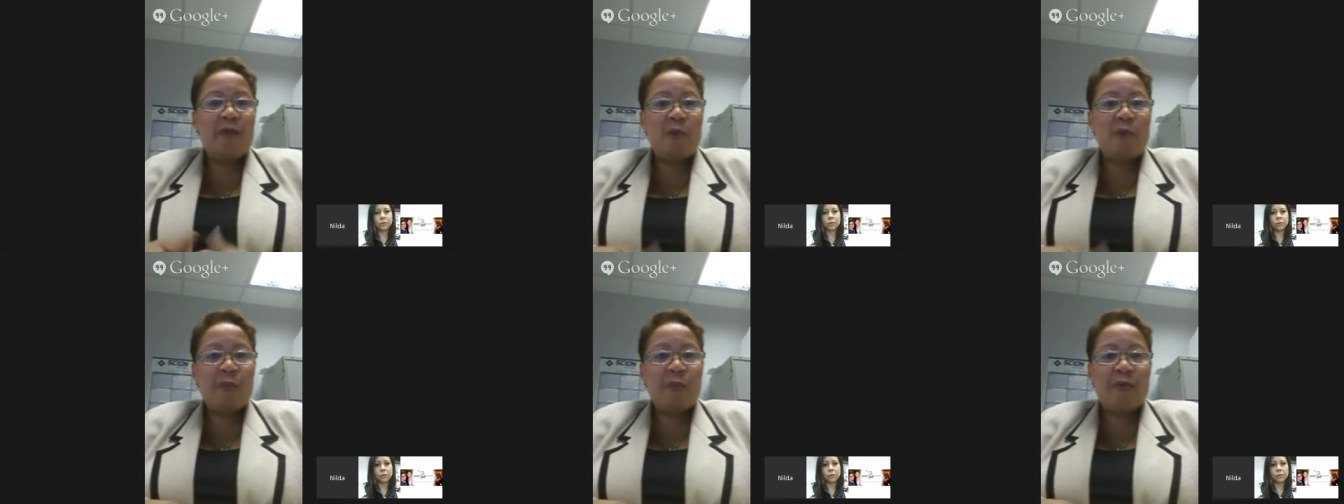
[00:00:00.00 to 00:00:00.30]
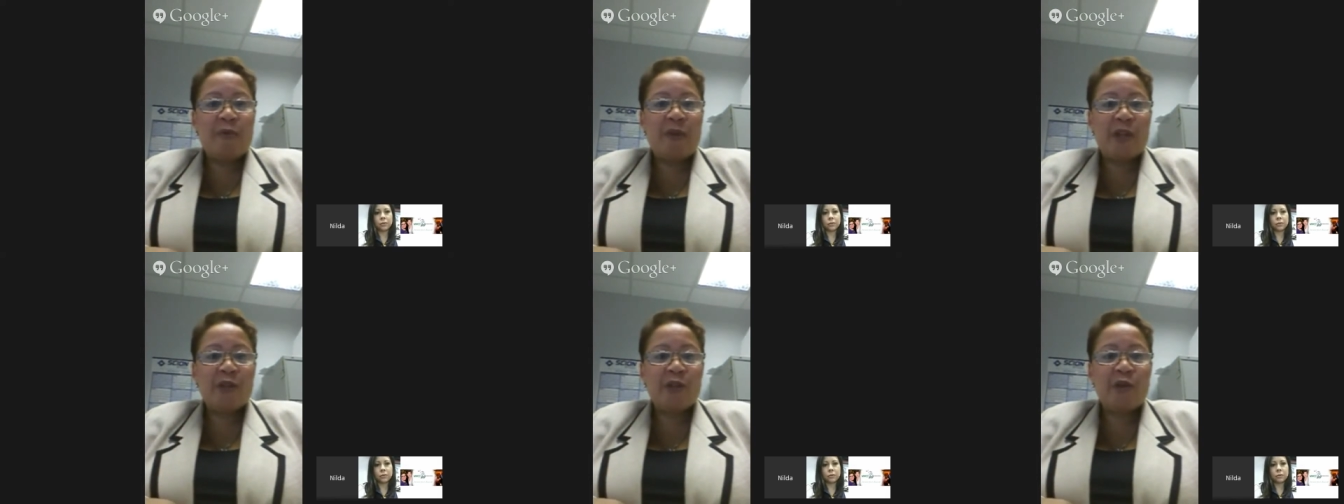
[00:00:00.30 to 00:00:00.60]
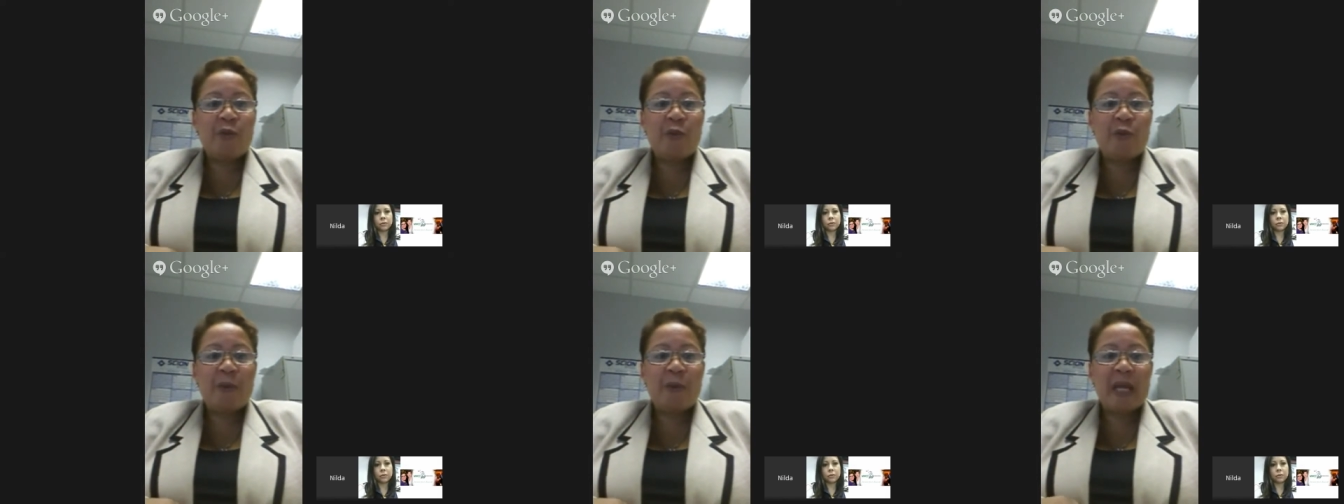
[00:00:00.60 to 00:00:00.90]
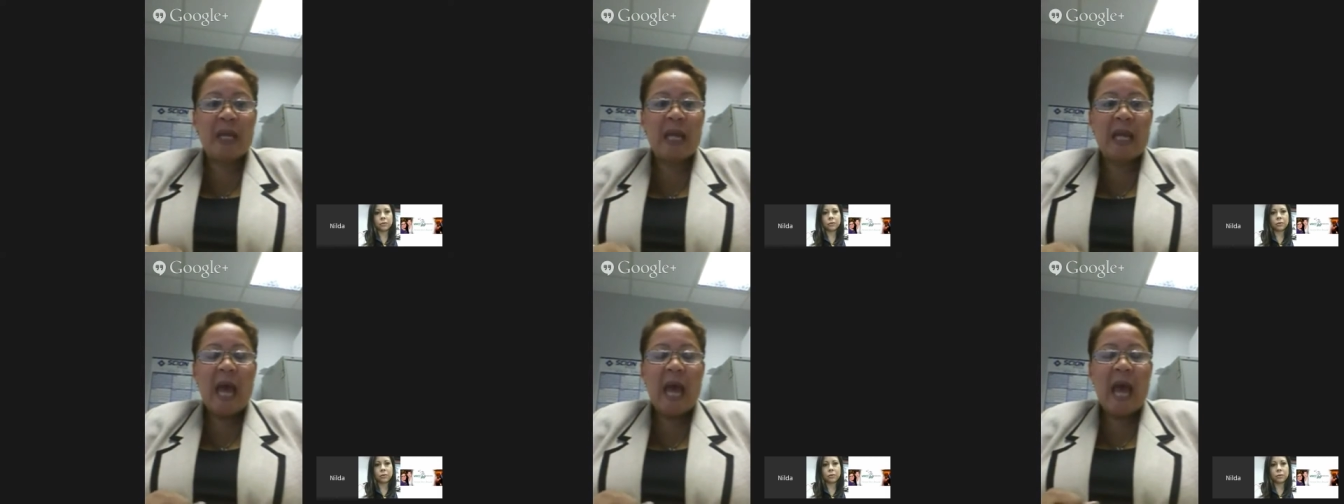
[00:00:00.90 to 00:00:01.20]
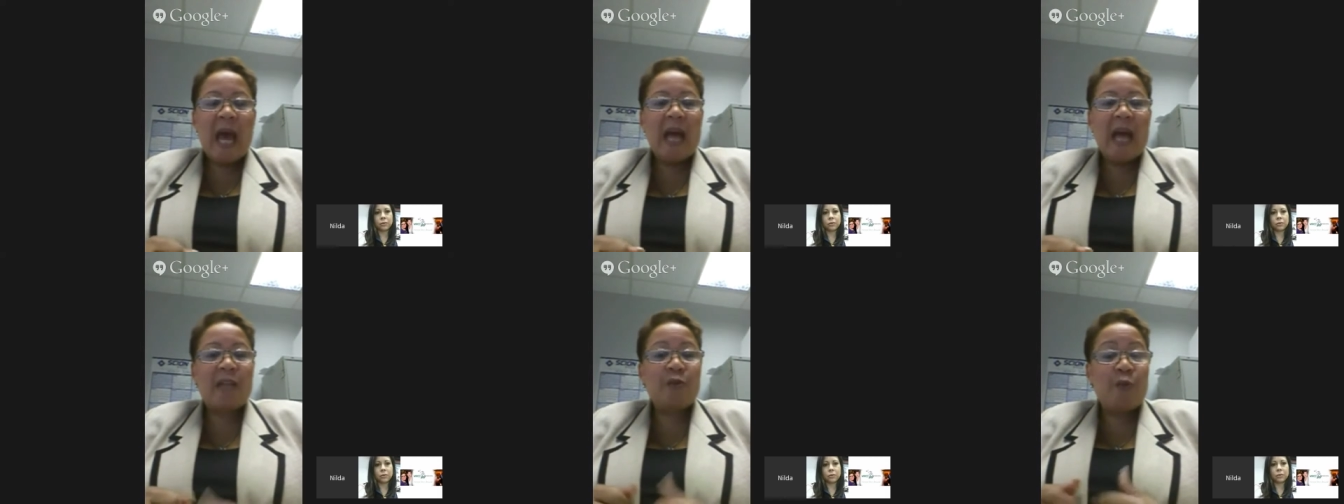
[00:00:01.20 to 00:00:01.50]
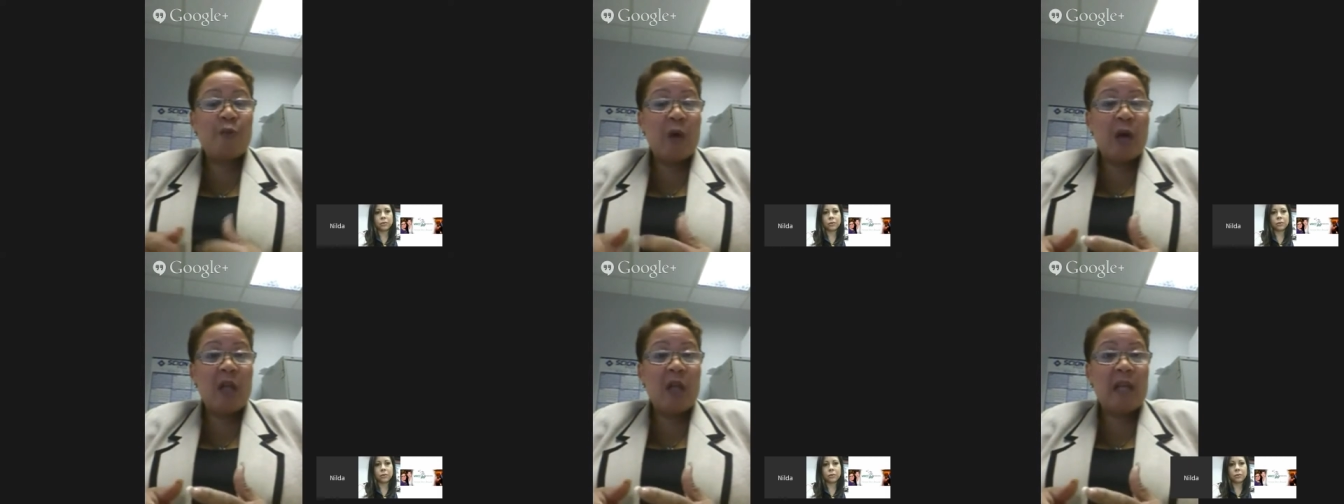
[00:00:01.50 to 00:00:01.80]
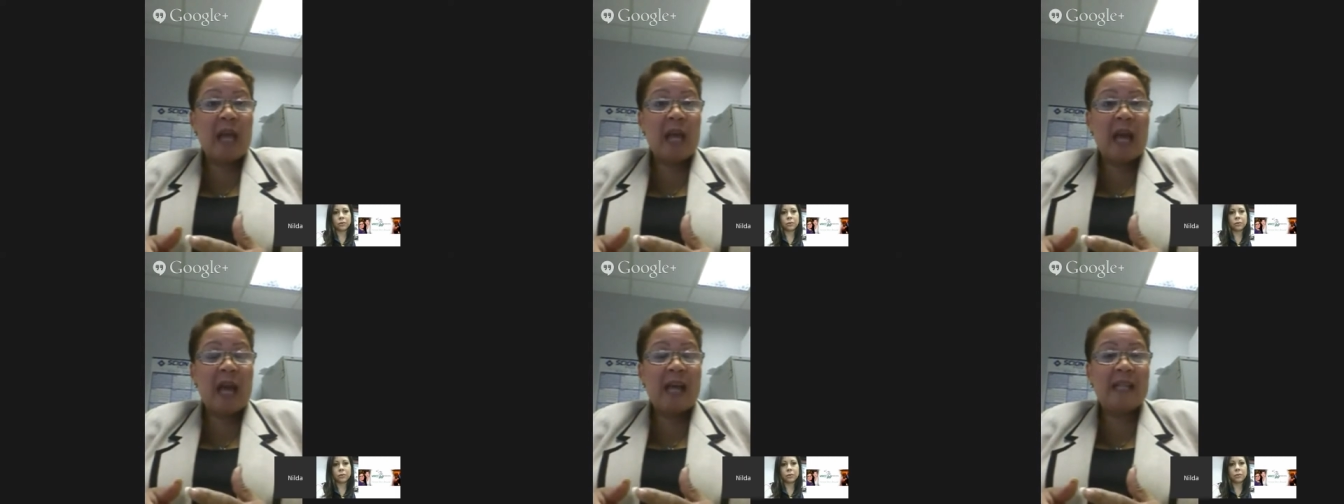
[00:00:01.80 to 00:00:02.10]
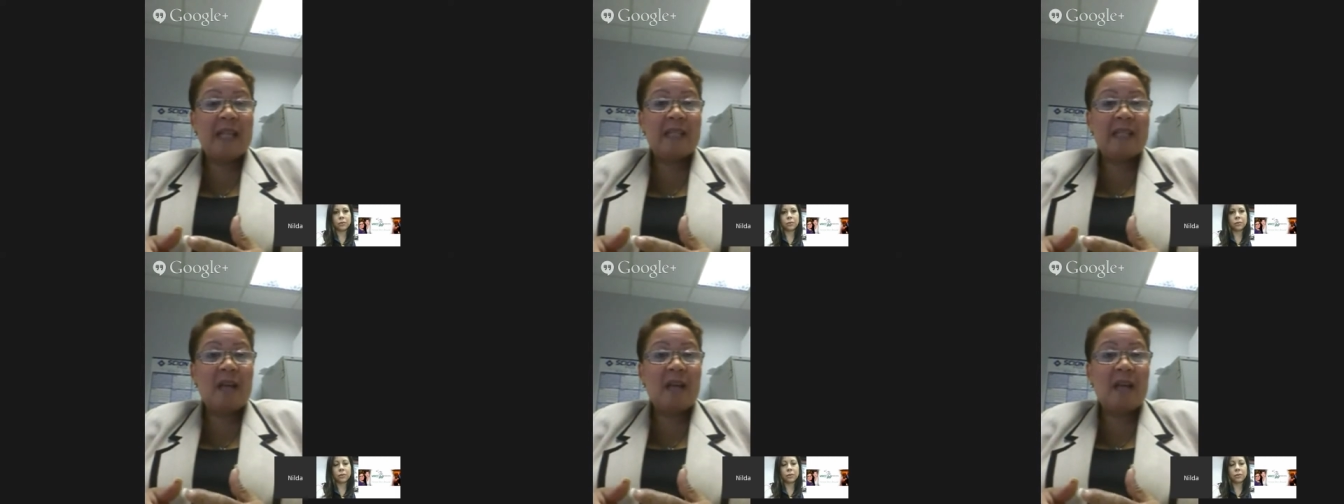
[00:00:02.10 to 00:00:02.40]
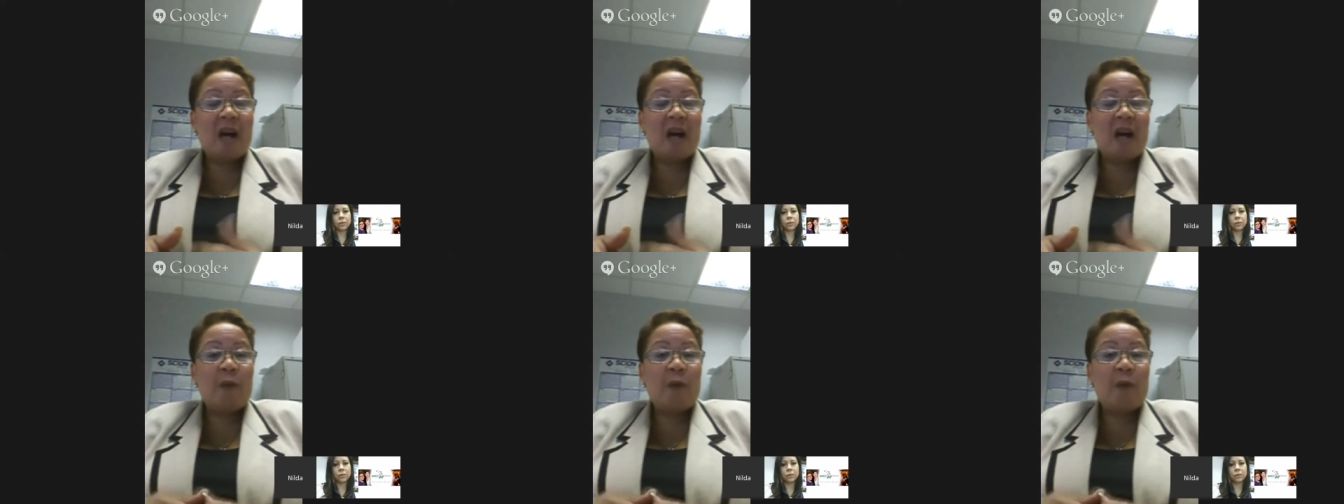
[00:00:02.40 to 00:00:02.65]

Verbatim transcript: professional women, as well as uh,